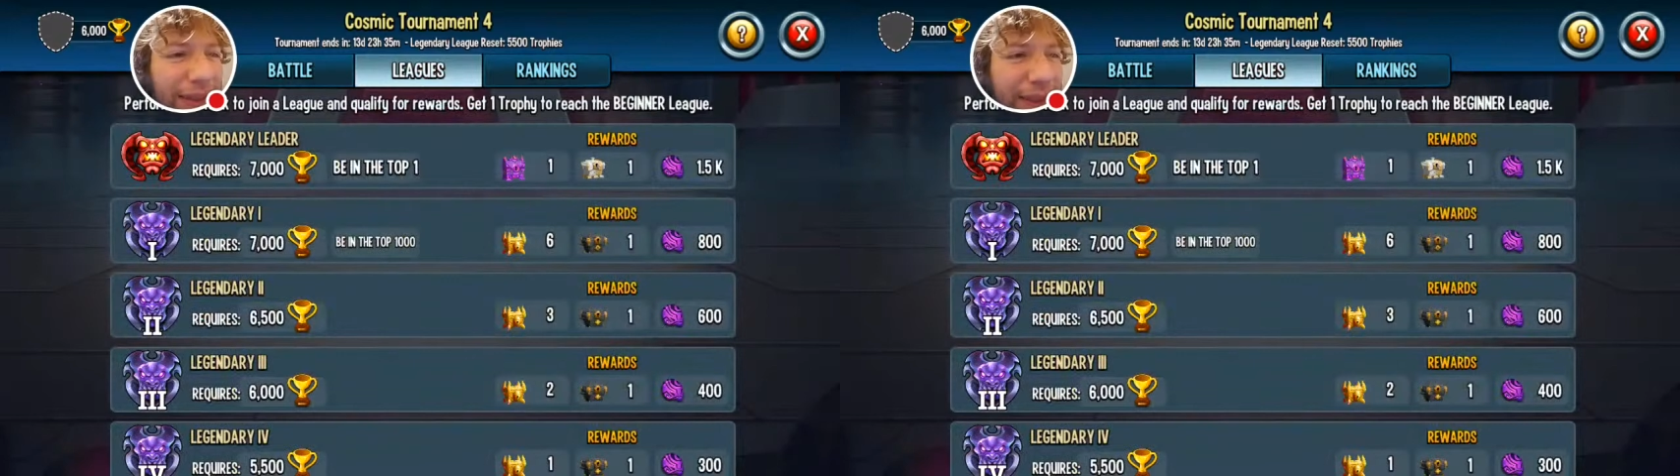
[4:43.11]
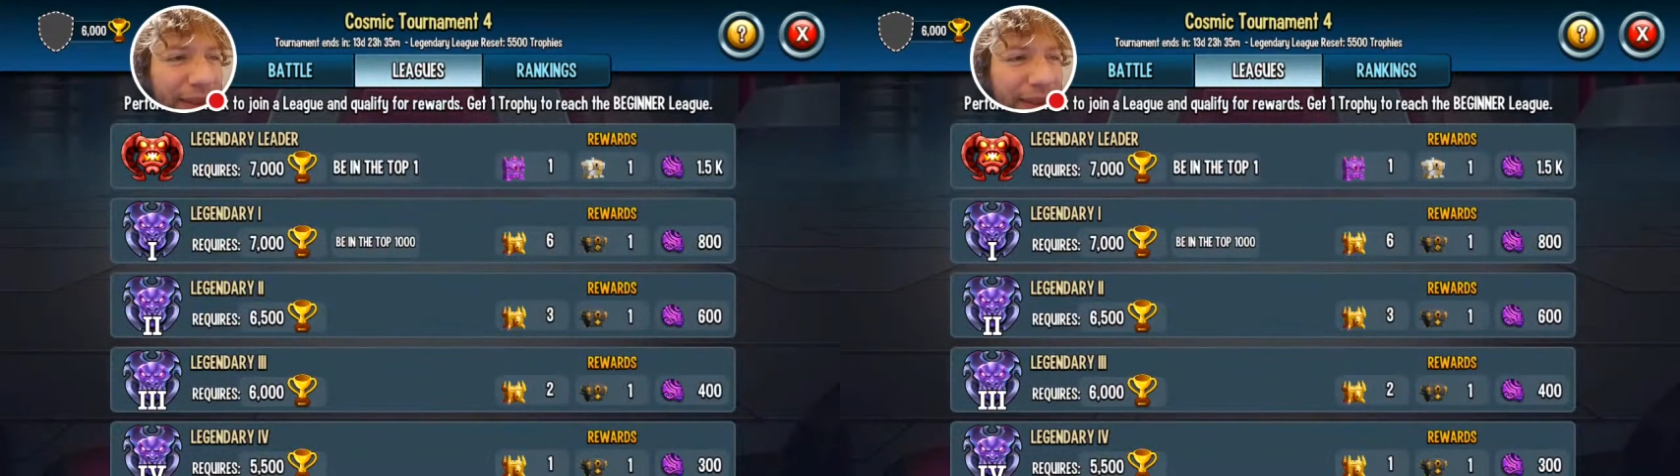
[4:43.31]

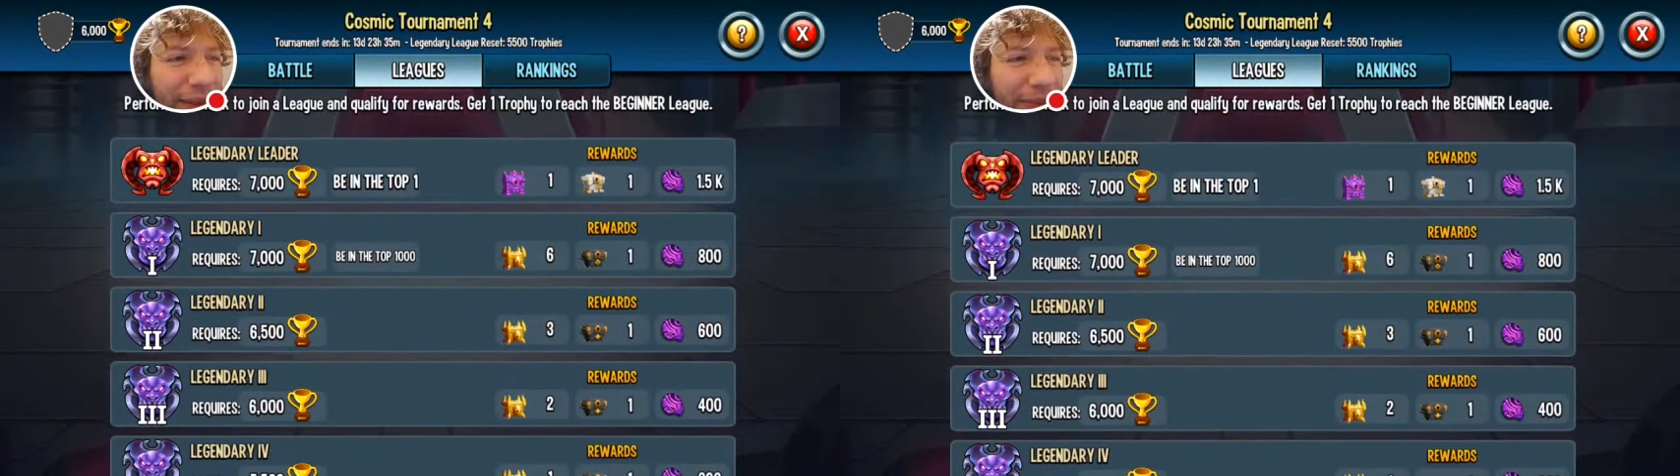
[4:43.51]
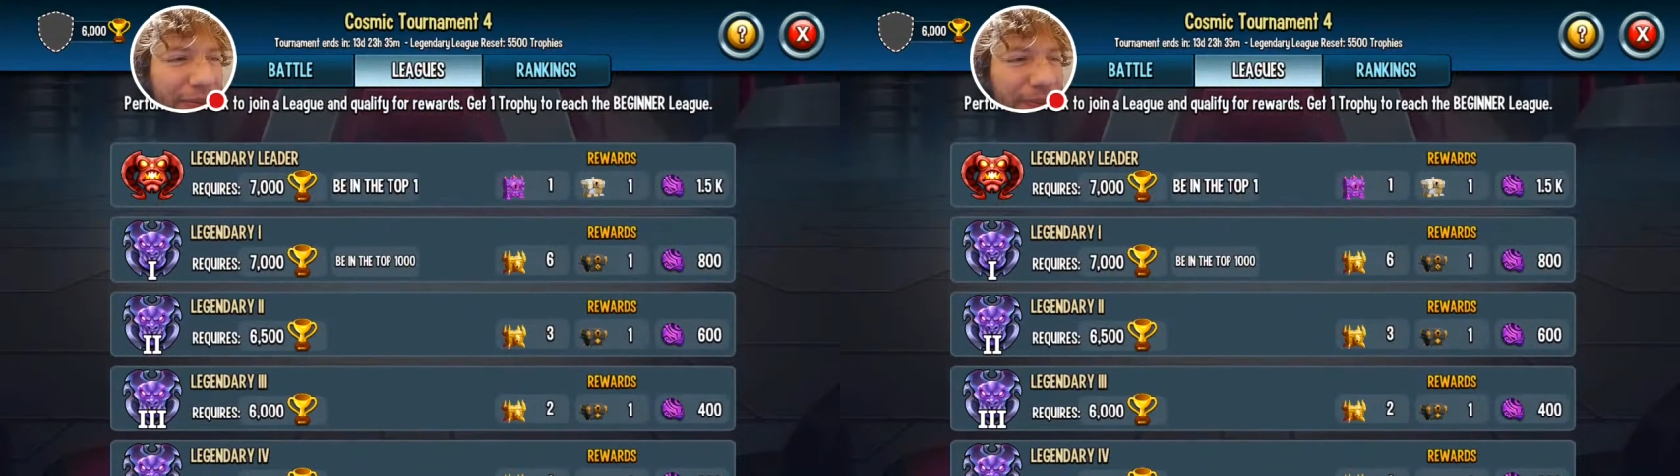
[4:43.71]

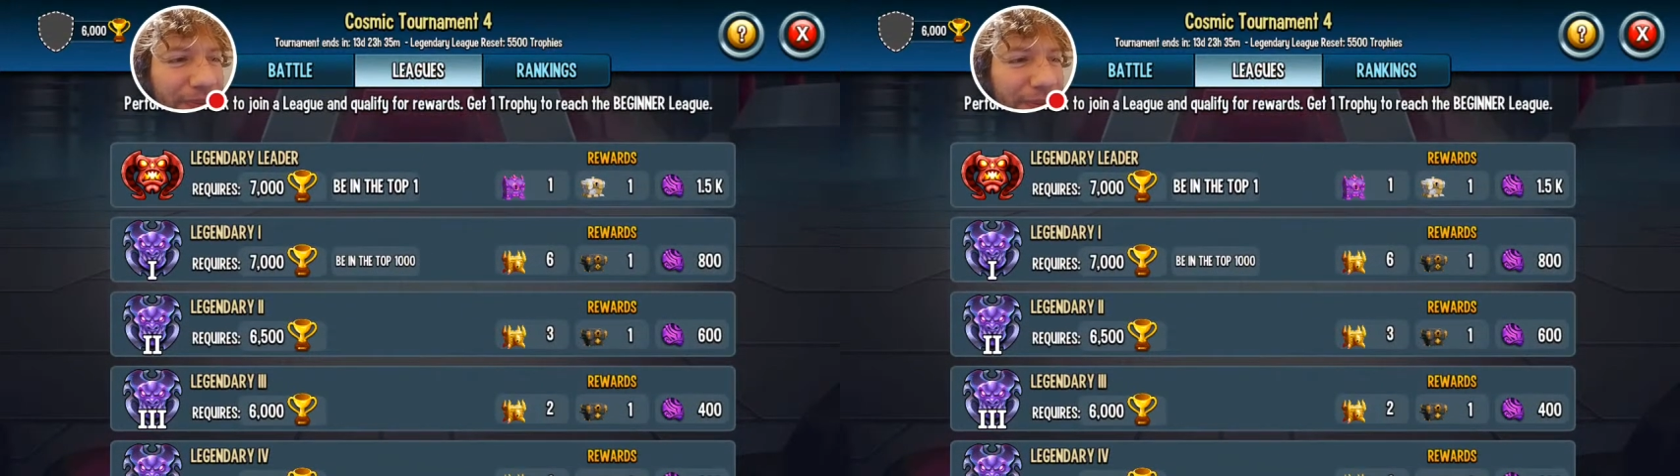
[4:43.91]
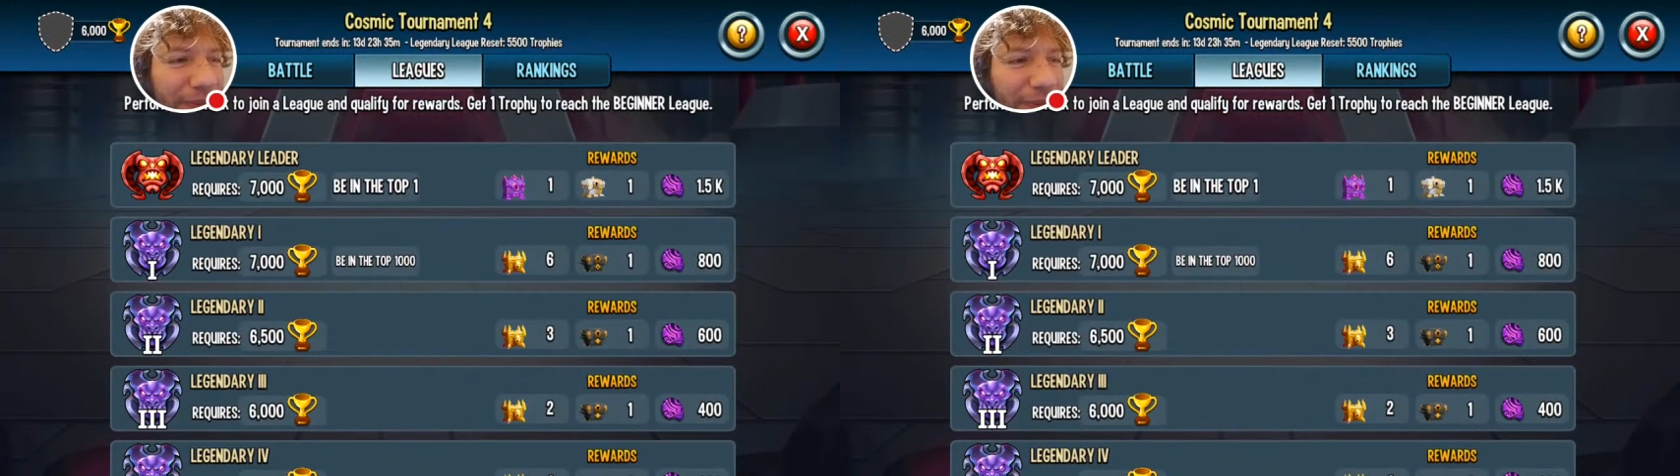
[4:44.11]
Um,
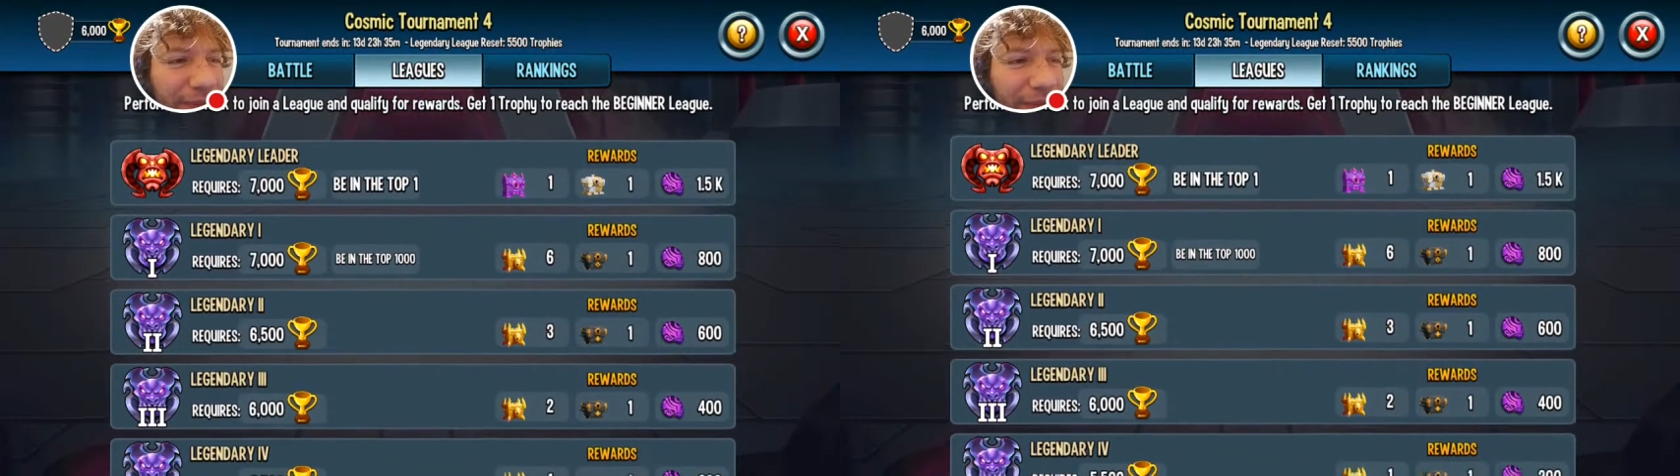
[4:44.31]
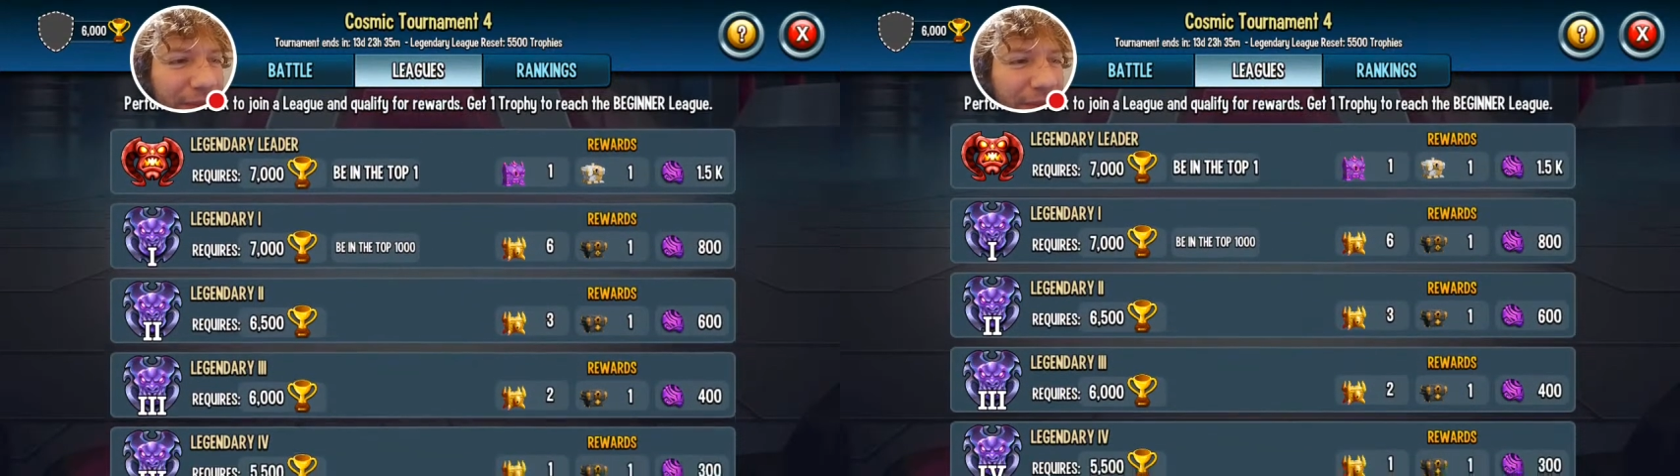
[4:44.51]

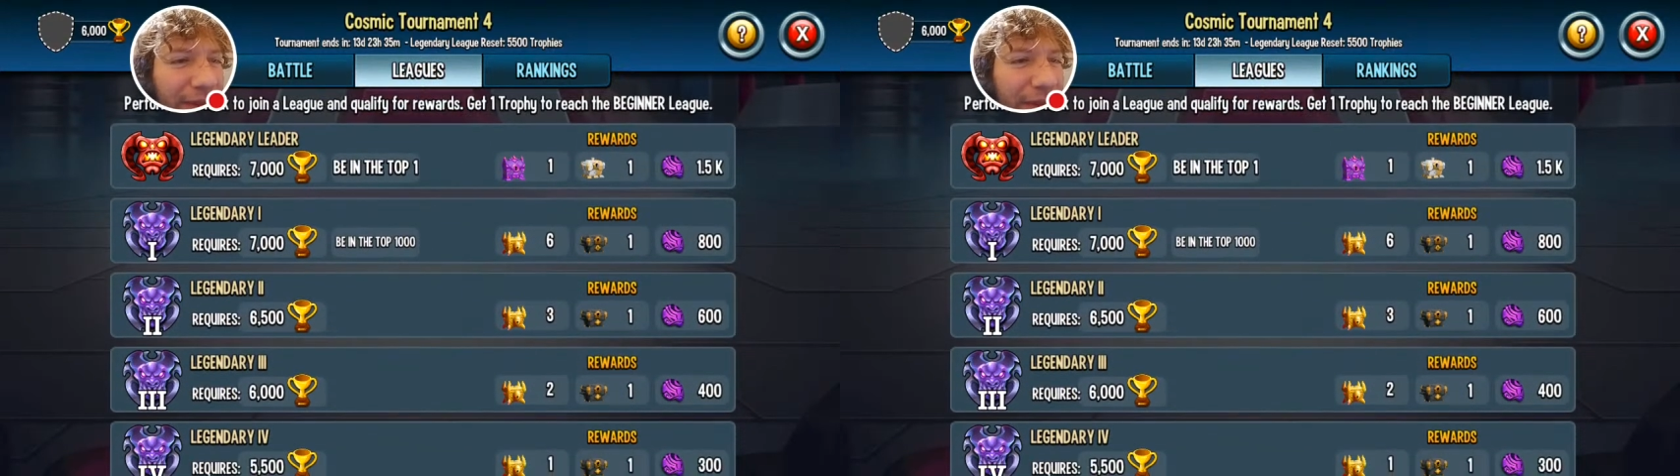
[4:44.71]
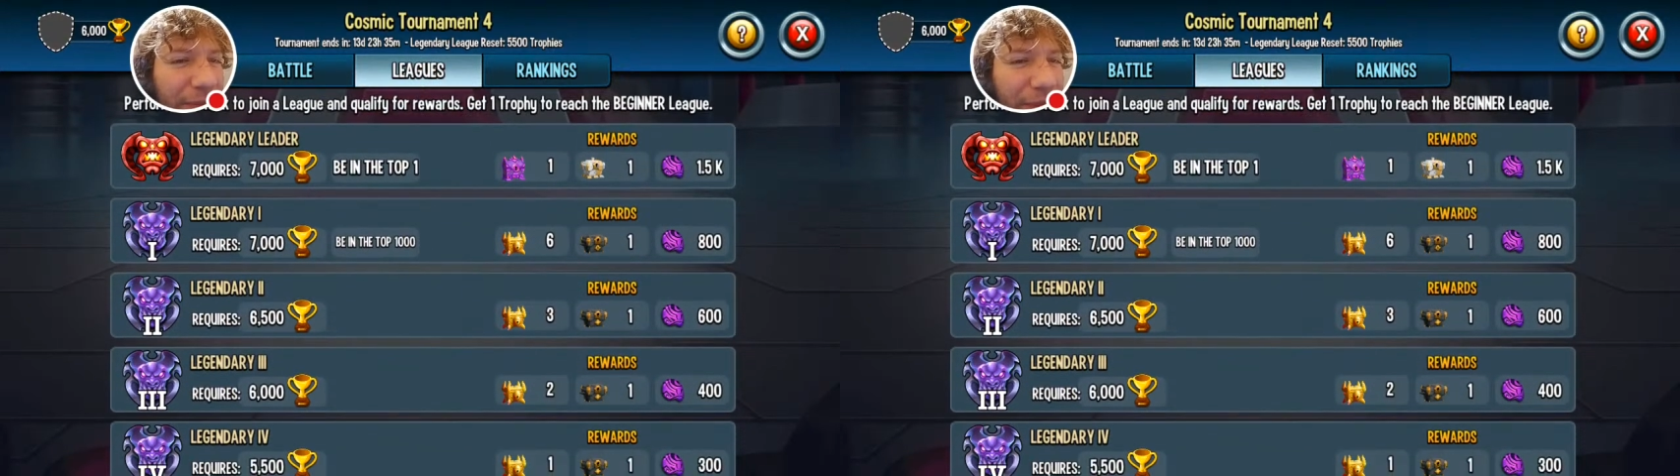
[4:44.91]

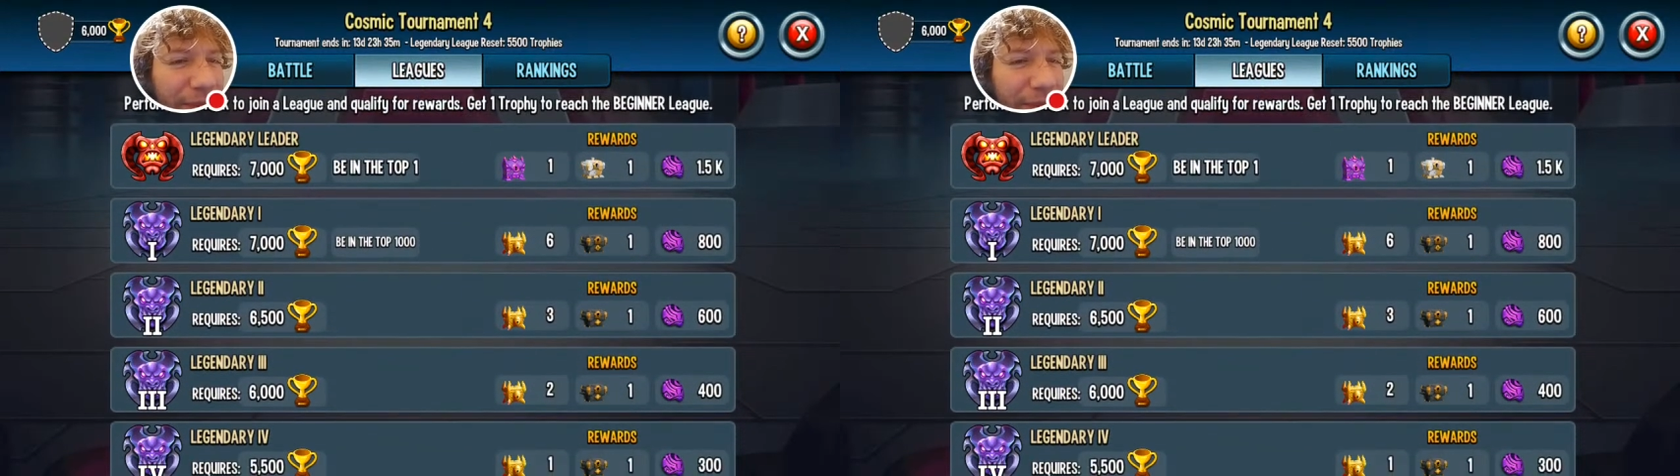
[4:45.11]
just simply